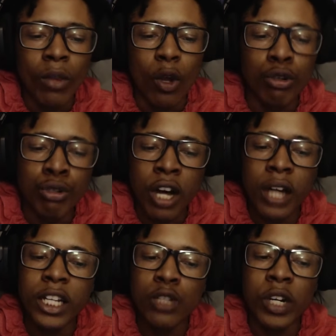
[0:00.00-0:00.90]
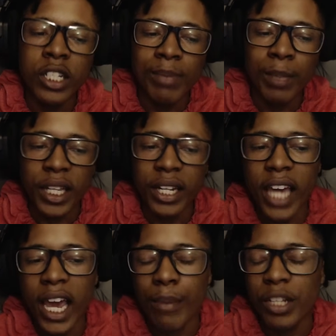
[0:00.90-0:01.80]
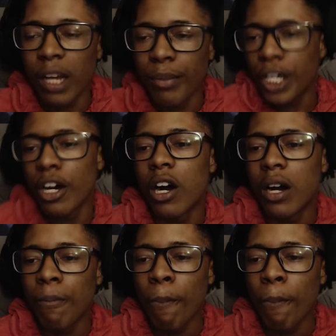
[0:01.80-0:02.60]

Or do y'all niggas want to see me play the game? It's up to y'all.